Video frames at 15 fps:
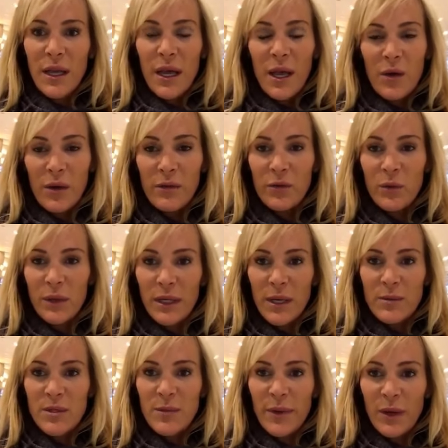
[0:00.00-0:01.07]
However, when it
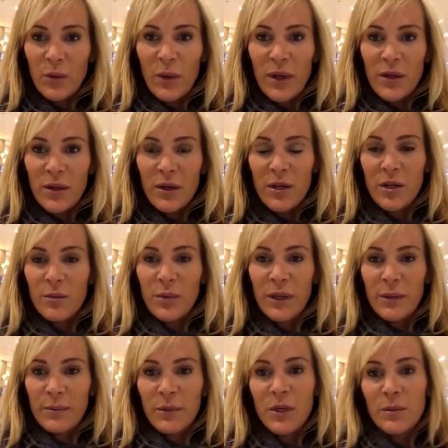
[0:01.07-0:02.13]
comes to bad weather, it could play,
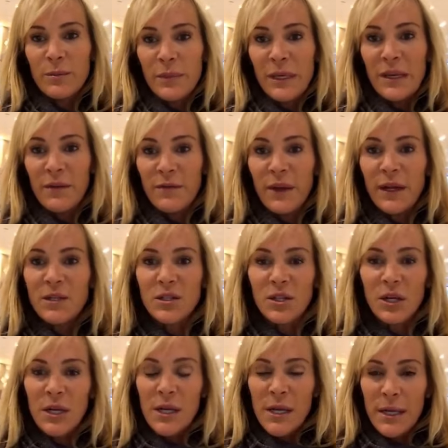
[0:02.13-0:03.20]
could be a factor.
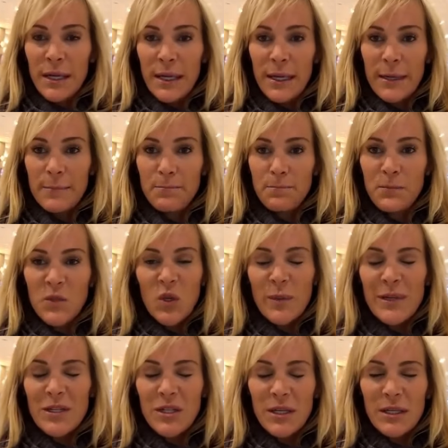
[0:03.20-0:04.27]
Um, so it'll be
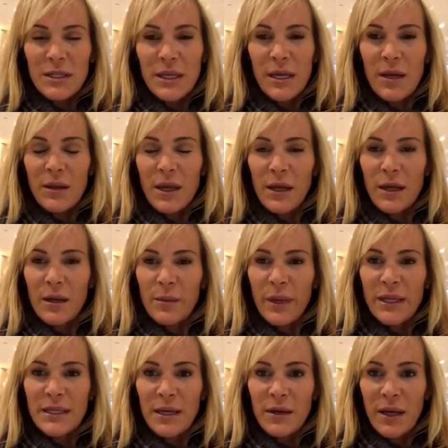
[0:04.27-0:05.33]
interesting to see how that kind of
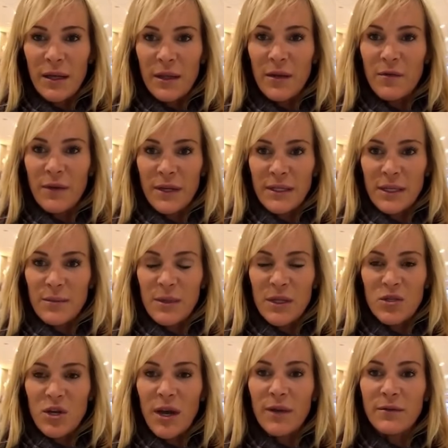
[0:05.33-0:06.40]
pans out and how that affects him in the
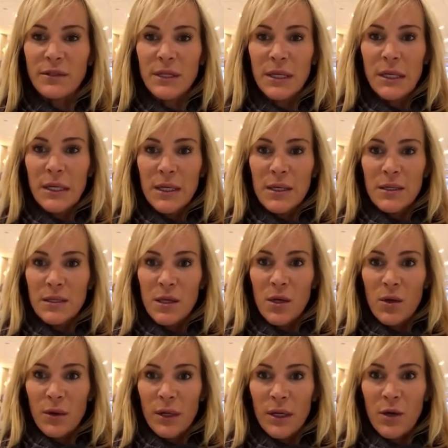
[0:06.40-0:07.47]
draft. So
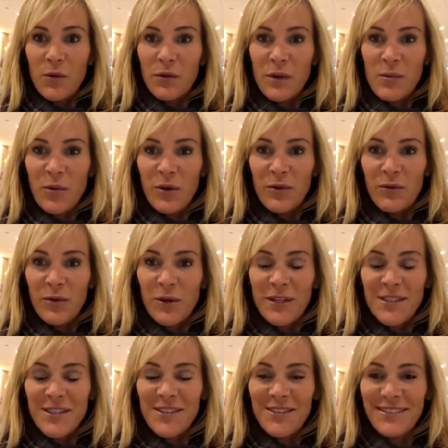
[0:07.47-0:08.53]
uh, hopefully more for you
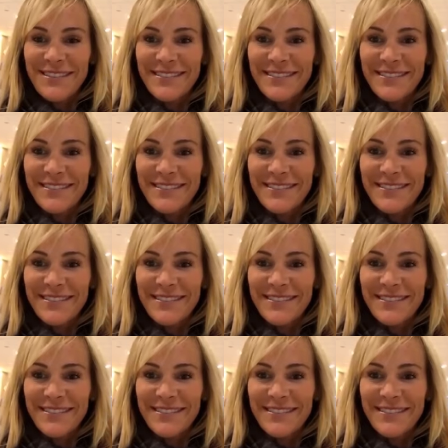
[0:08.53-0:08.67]
soon.